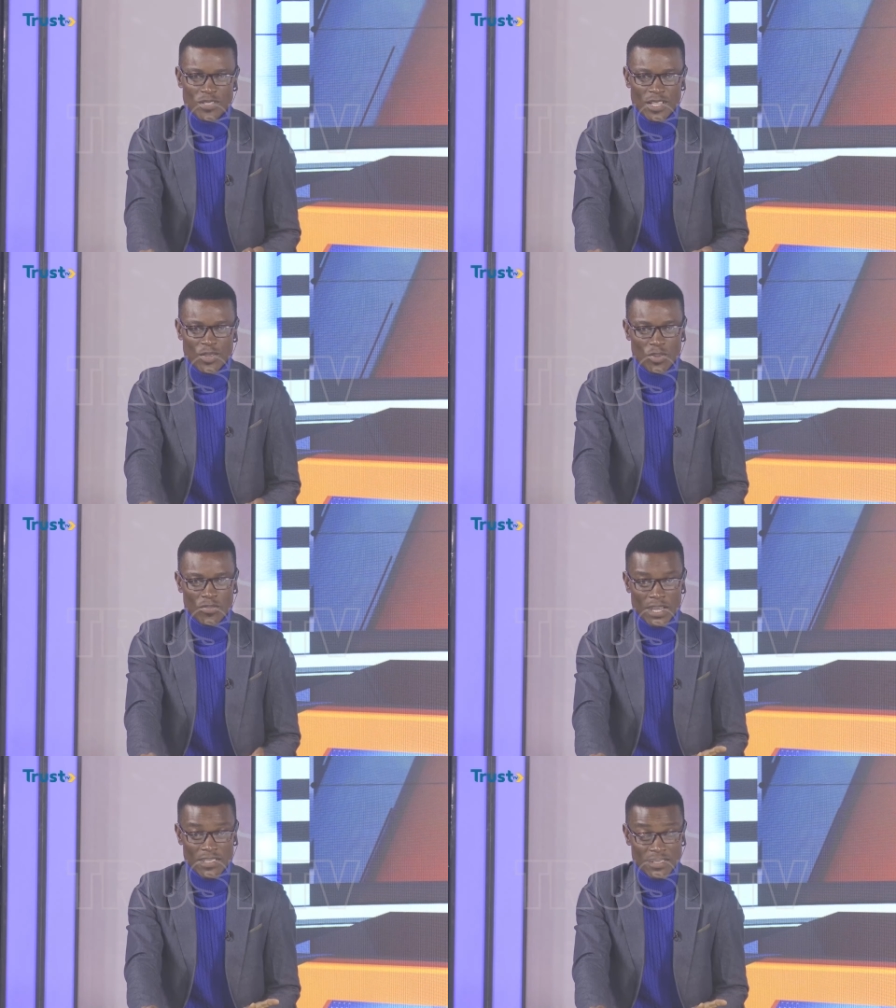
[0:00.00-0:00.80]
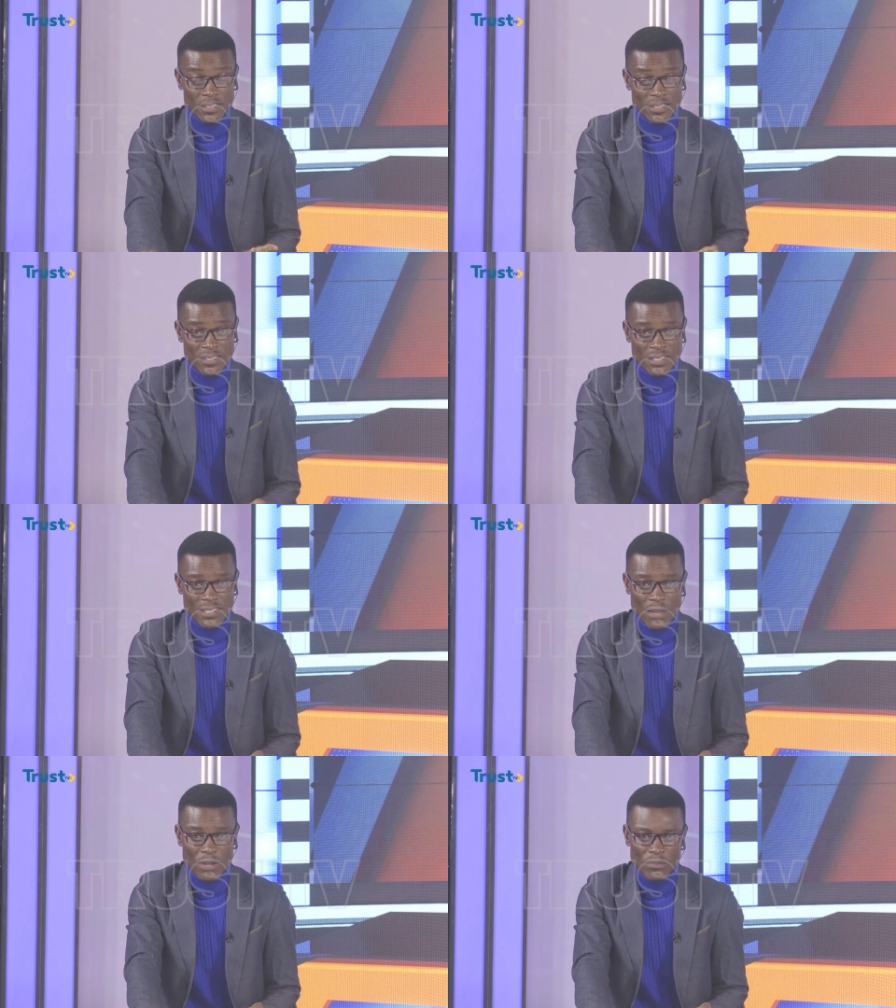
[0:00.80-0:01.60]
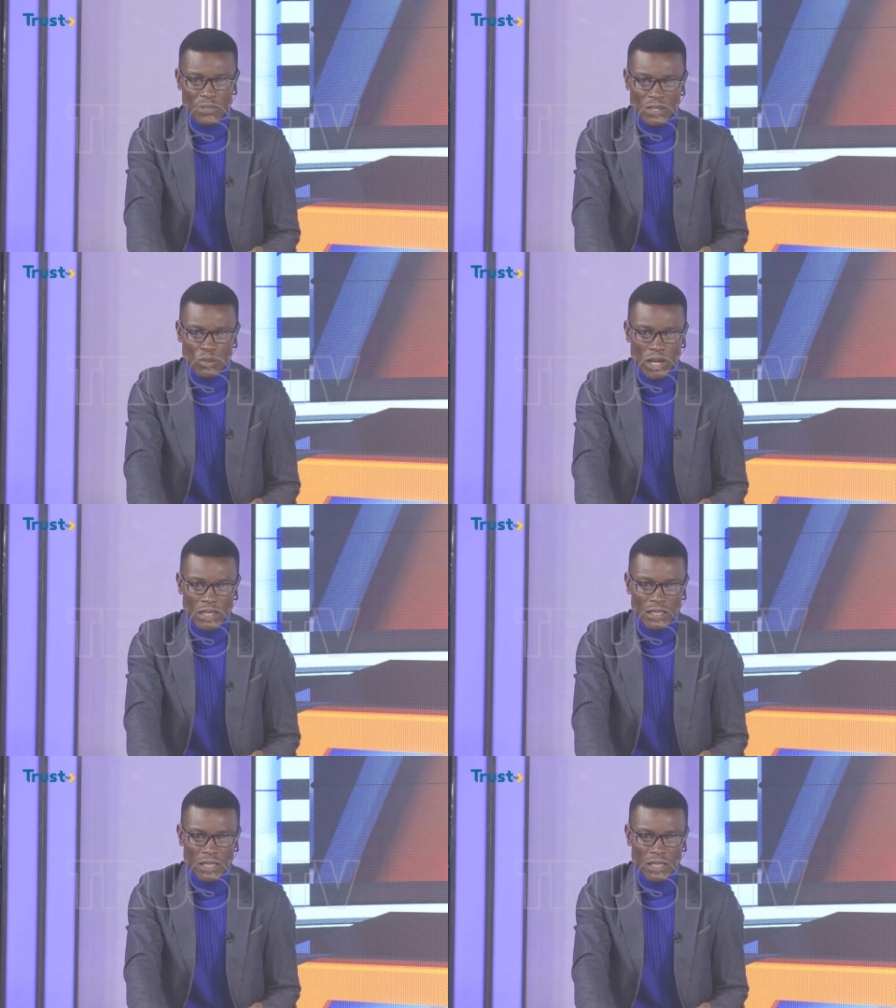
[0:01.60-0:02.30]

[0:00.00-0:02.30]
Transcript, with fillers: take over. Zinedine Zidane might be the one.